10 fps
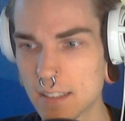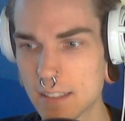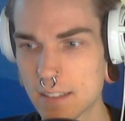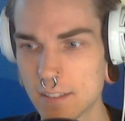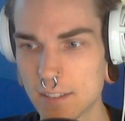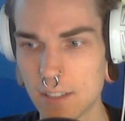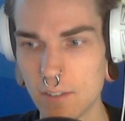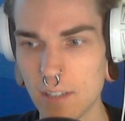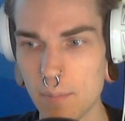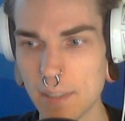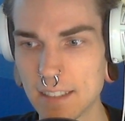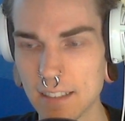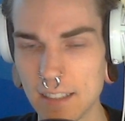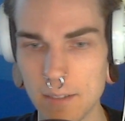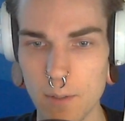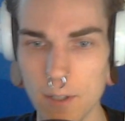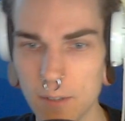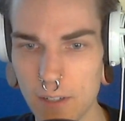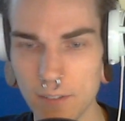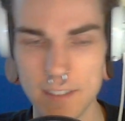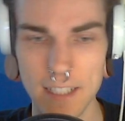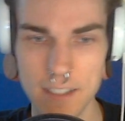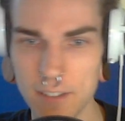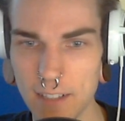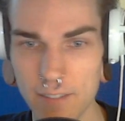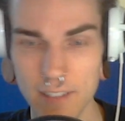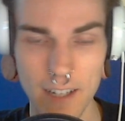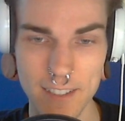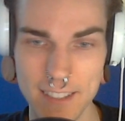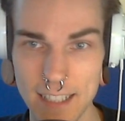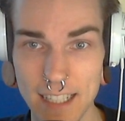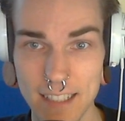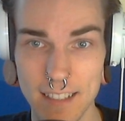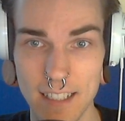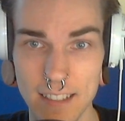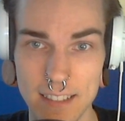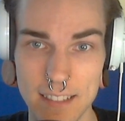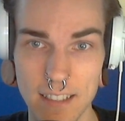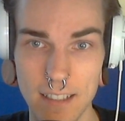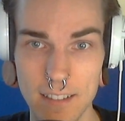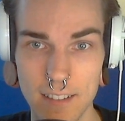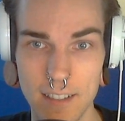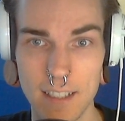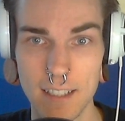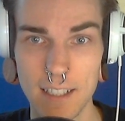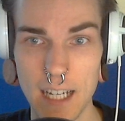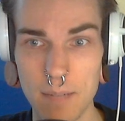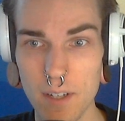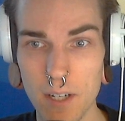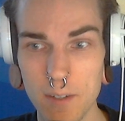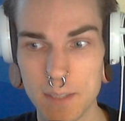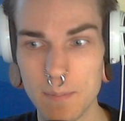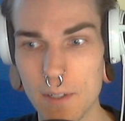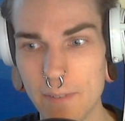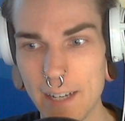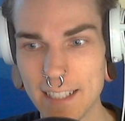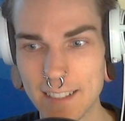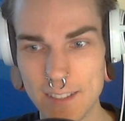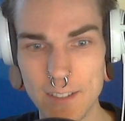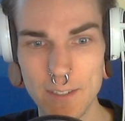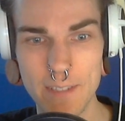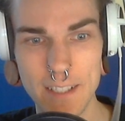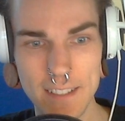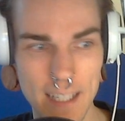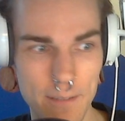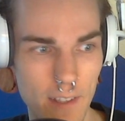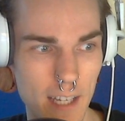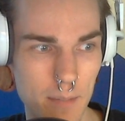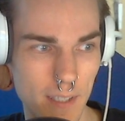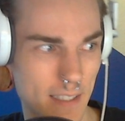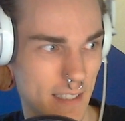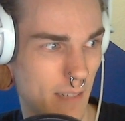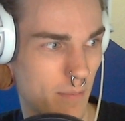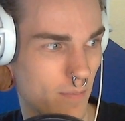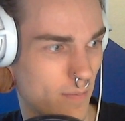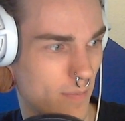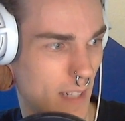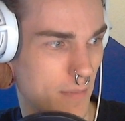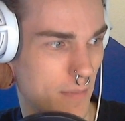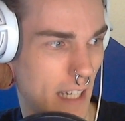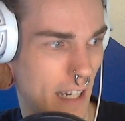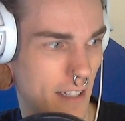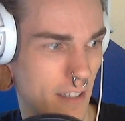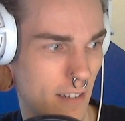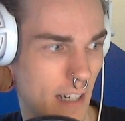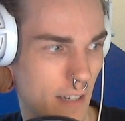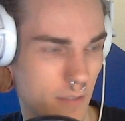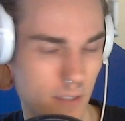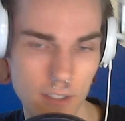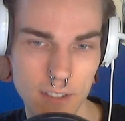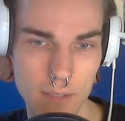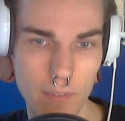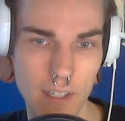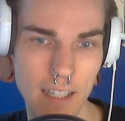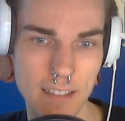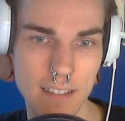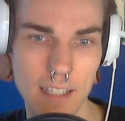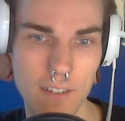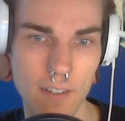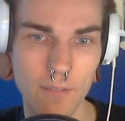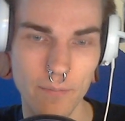So I basically work around 10 to 11 hours a day, and it's I'm not always motivated to do videos after that because I'm tired or have to do something else. I don't know.